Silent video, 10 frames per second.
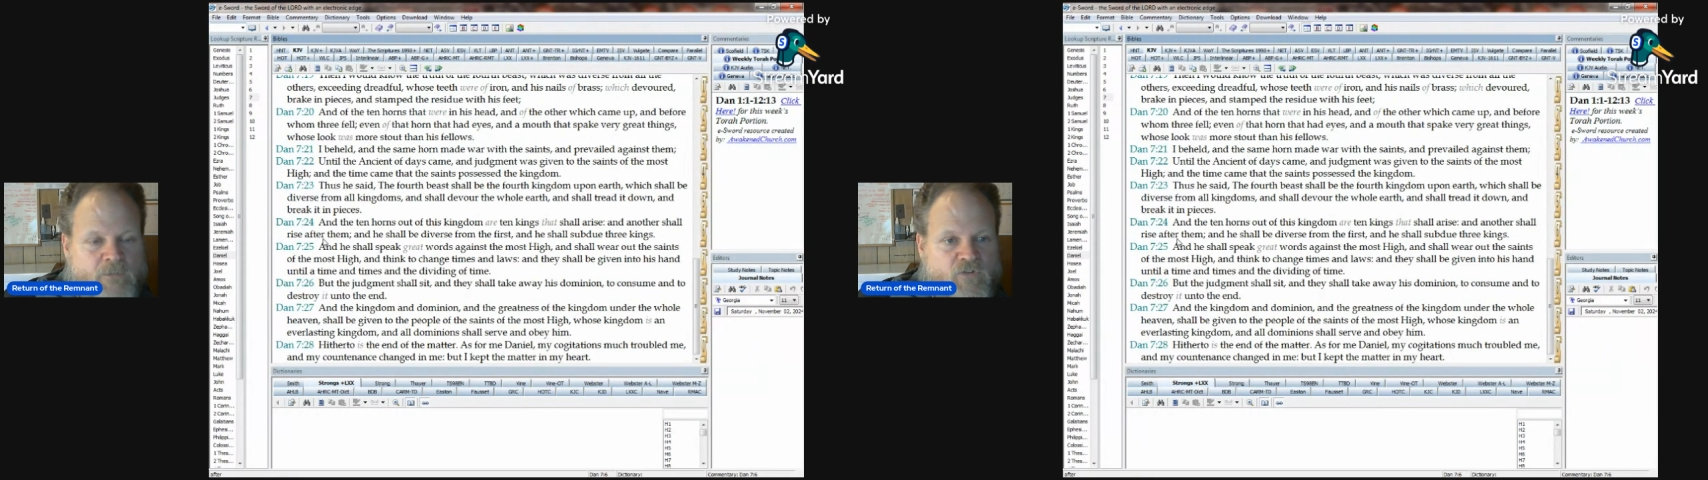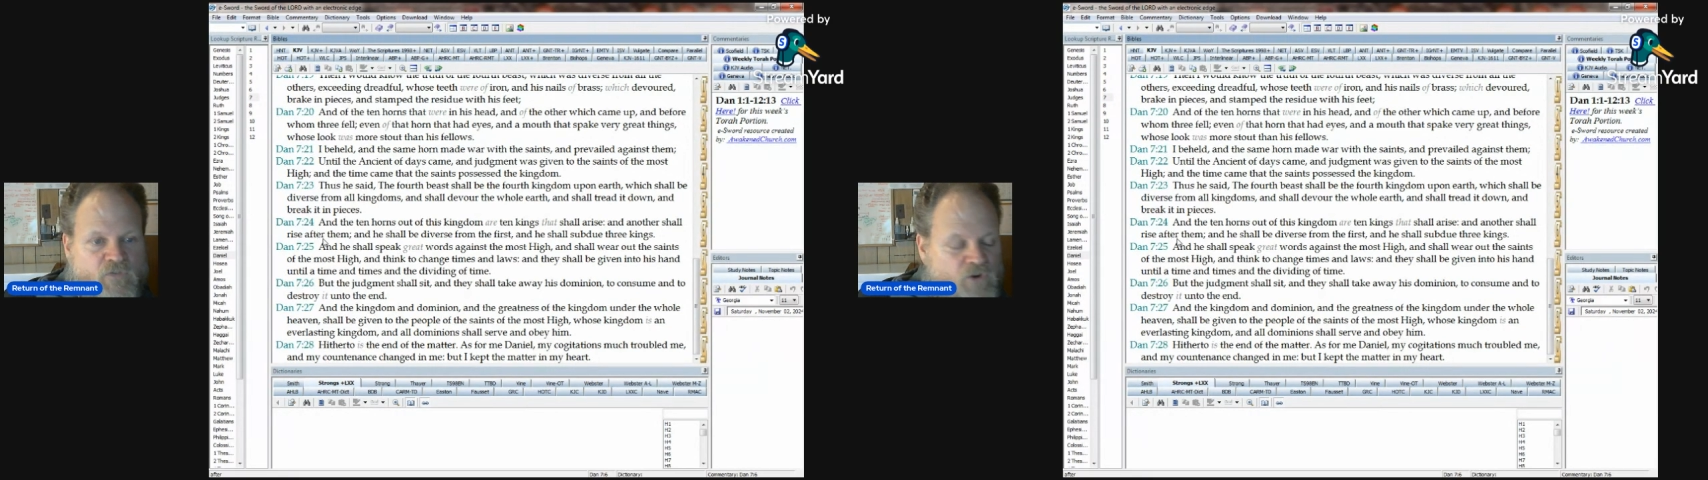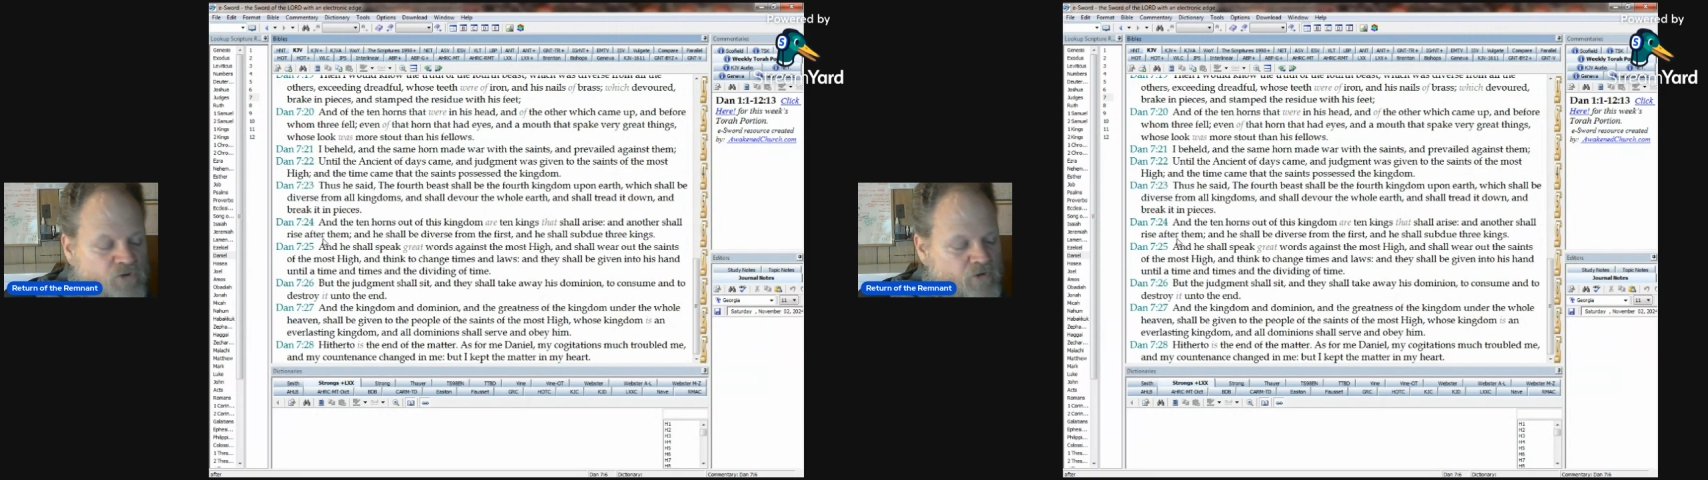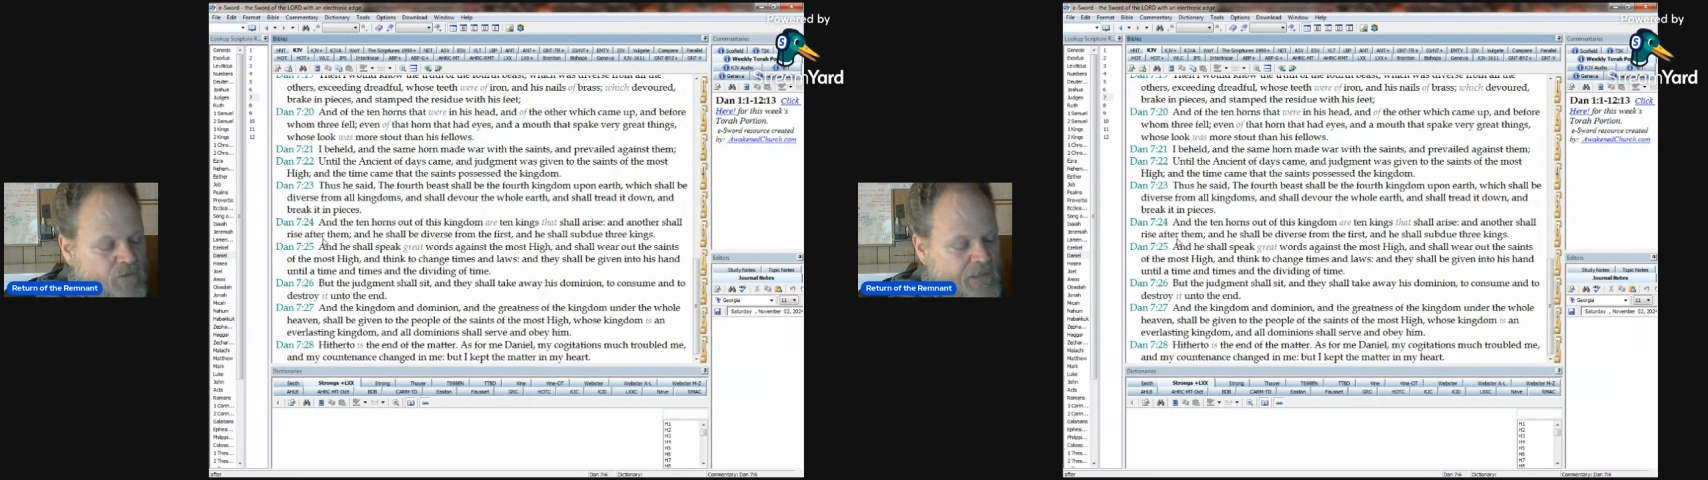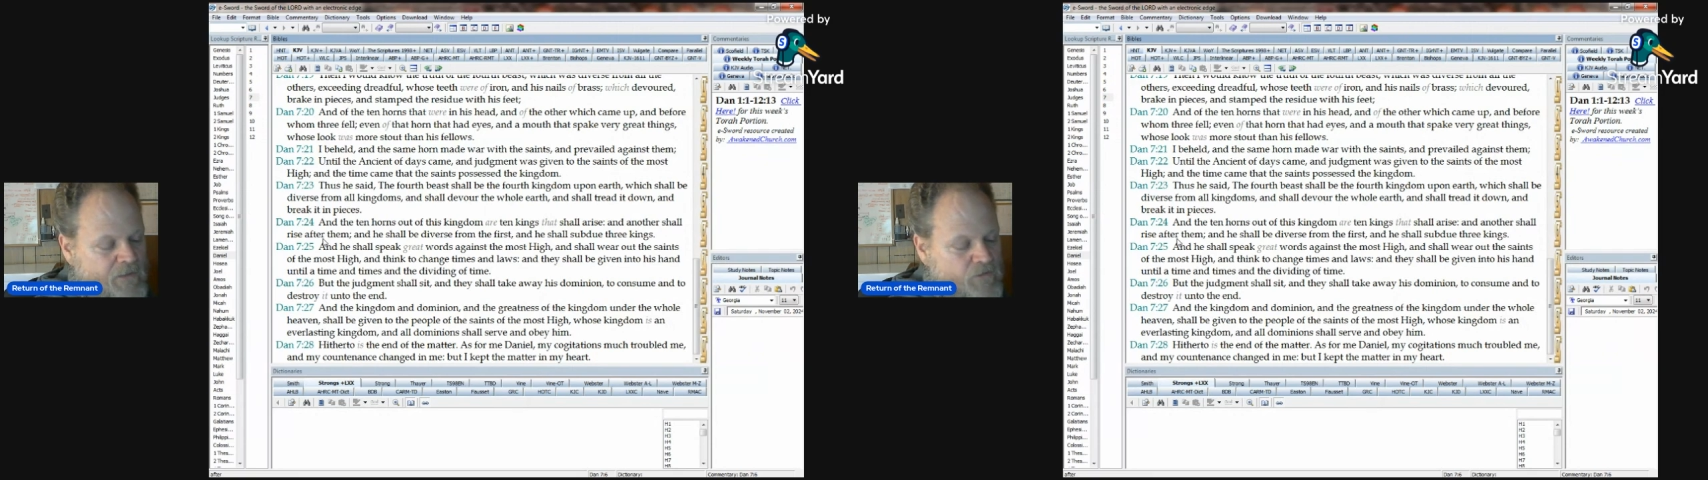his vision in
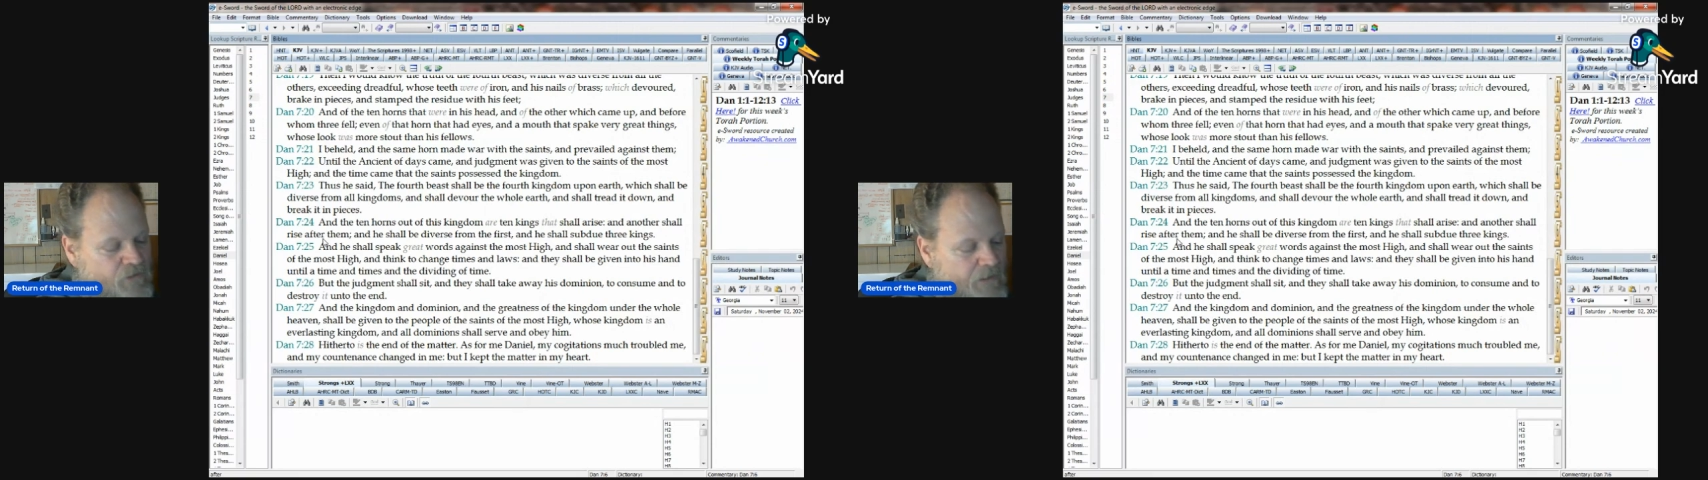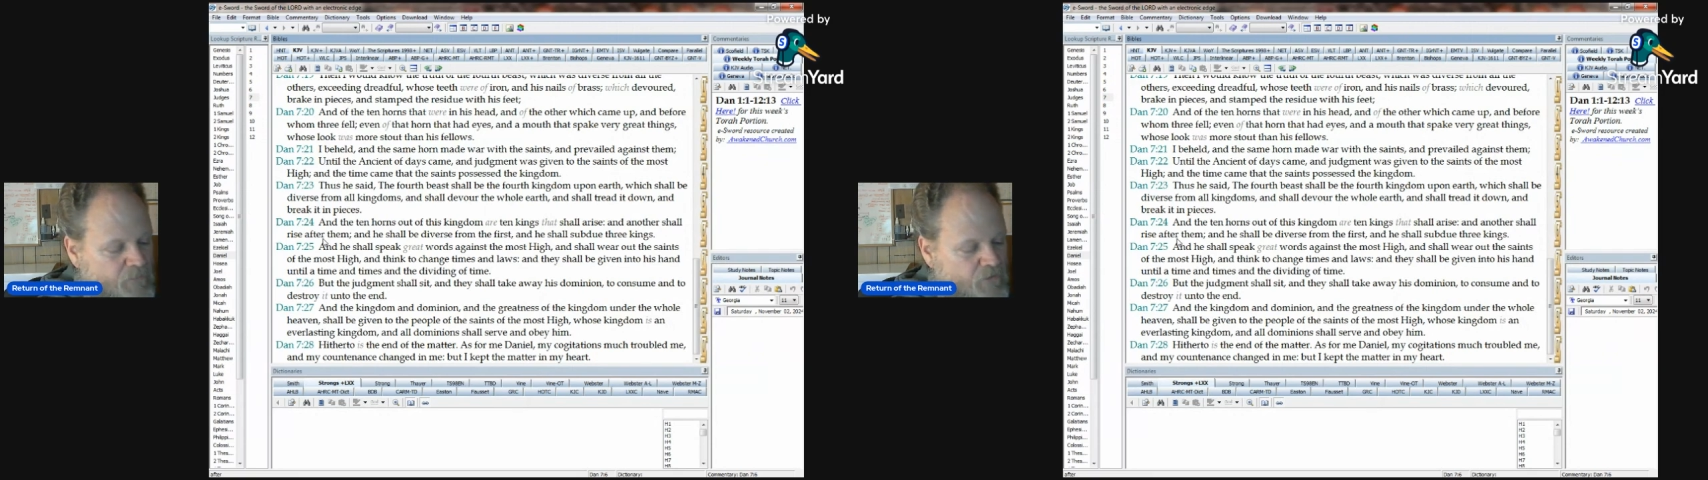Daniel chapter